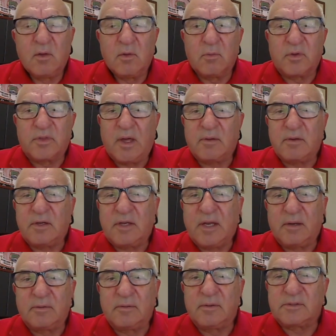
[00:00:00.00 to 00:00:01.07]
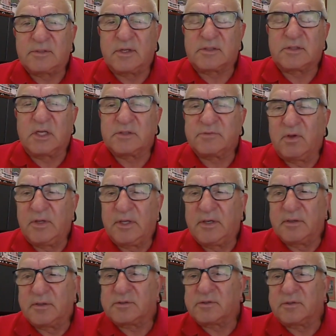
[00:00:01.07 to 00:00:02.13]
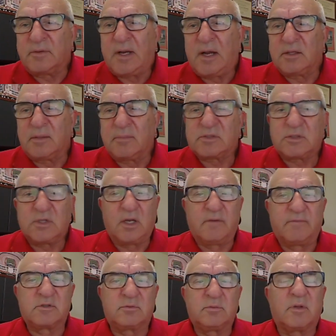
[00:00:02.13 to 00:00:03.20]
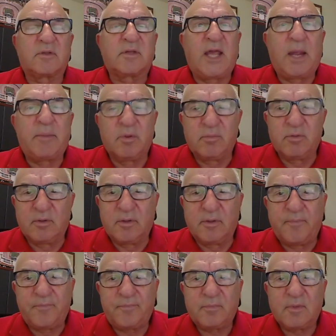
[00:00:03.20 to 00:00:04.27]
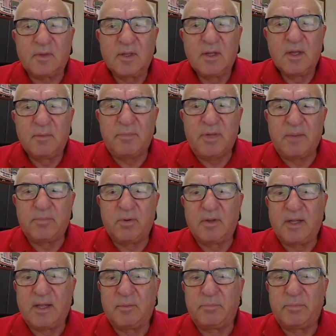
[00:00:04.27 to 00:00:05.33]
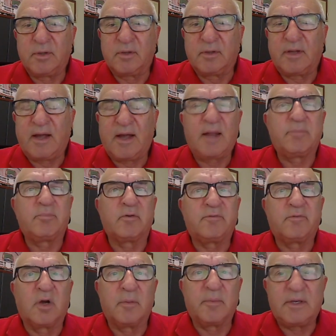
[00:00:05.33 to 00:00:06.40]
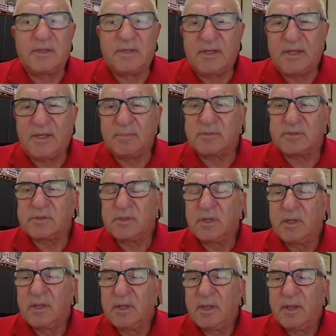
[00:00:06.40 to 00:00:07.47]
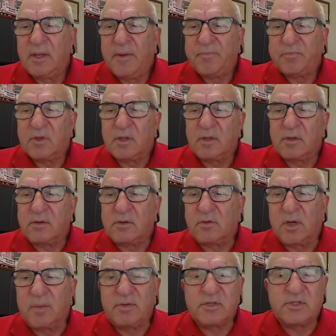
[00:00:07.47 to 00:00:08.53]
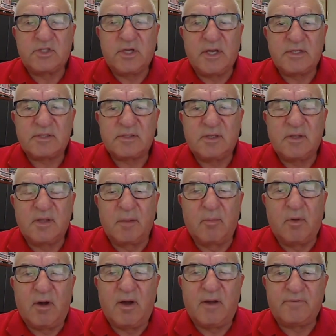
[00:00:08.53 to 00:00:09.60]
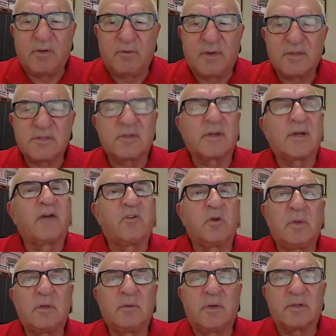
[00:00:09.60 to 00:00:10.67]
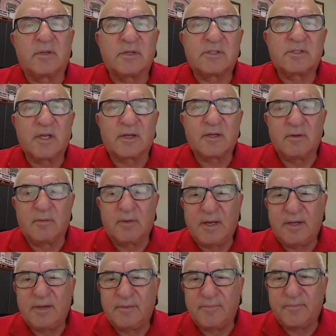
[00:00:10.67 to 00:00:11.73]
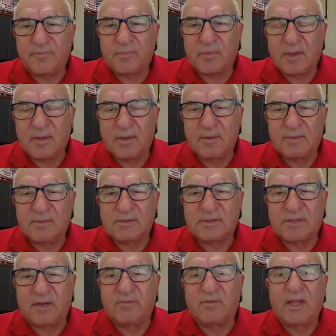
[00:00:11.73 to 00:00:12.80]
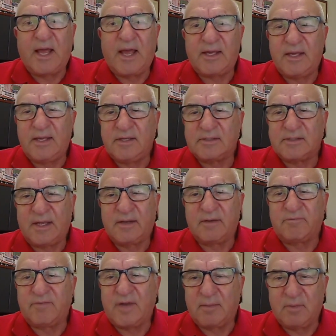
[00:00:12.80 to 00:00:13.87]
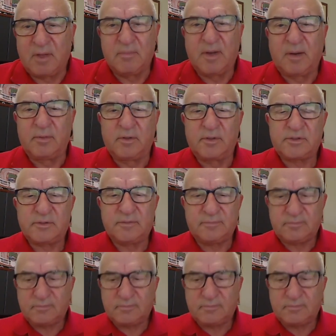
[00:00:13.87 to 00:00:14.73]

Without a doubt, successful leaders surround themselves with capable people and build high-performing teams. Trump has chased them off and runs the government with a second-rate set of lackeys and family members.